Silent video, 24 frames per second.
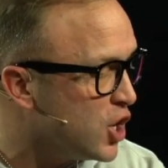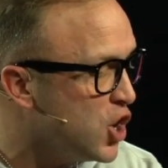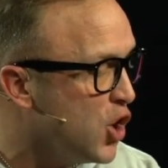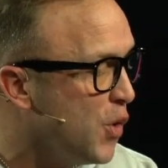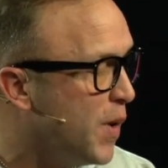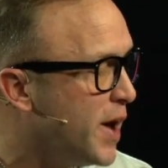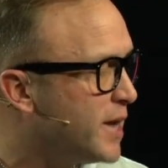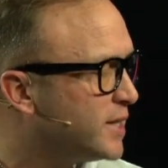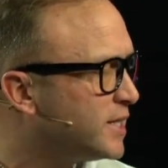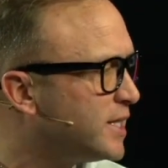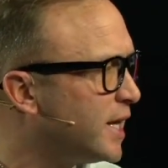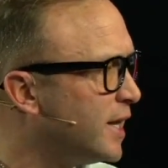
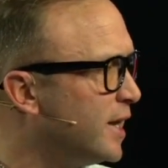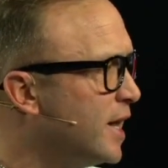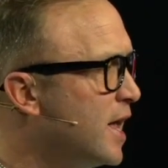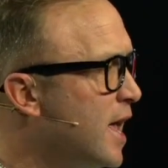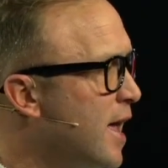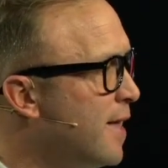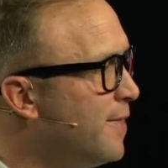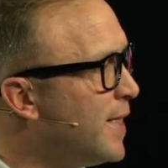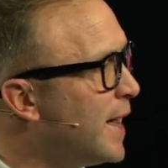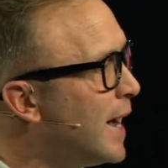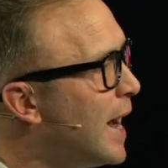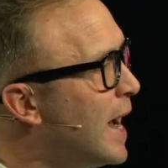Who is it
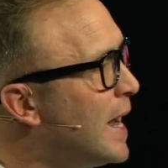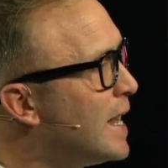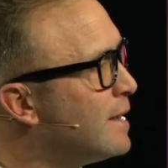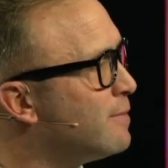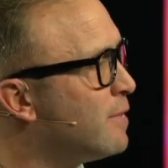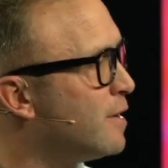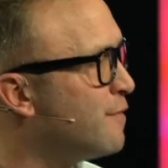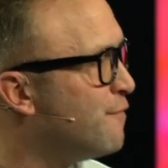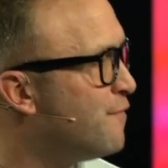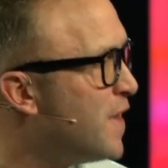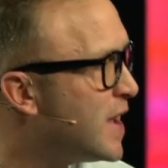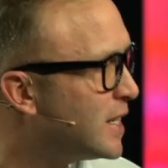that I am
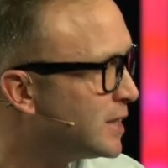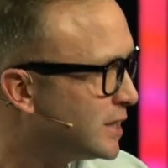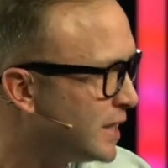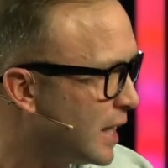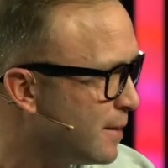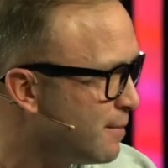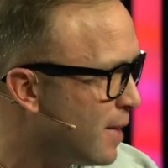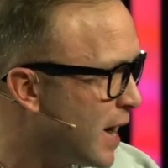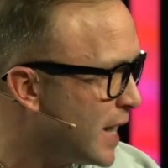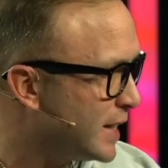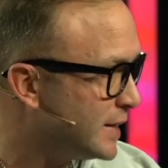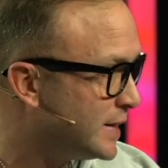
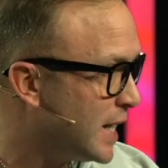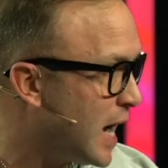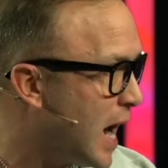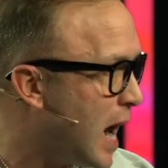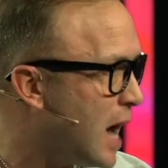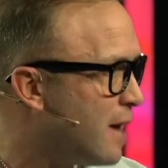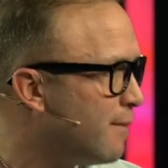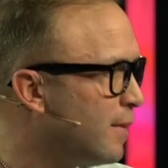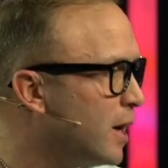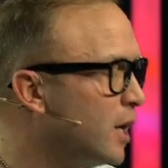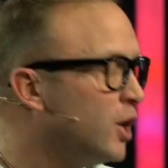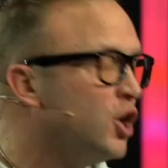investing my
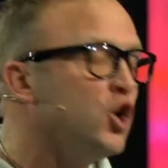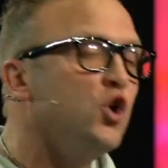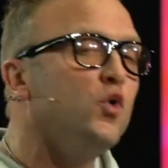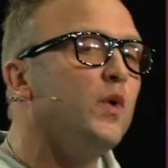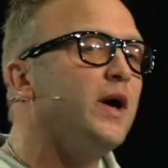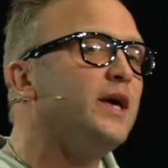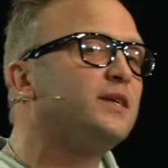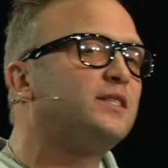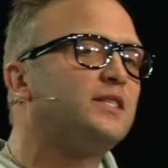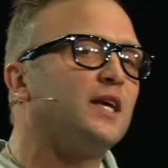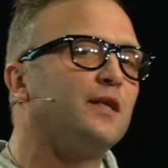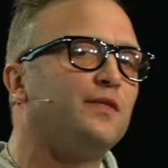time in? Who
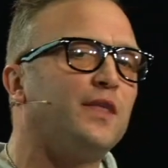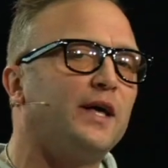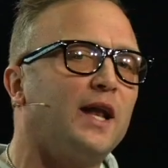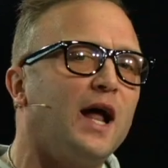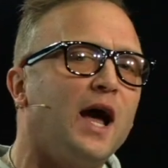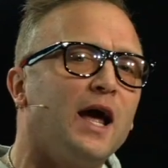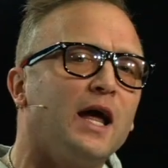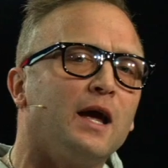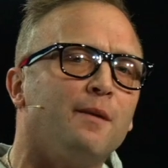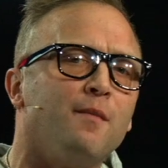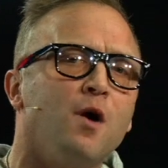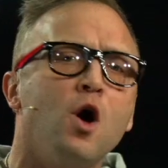is it that
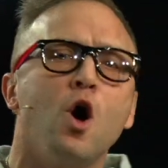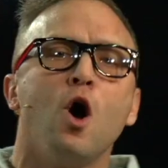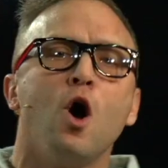I am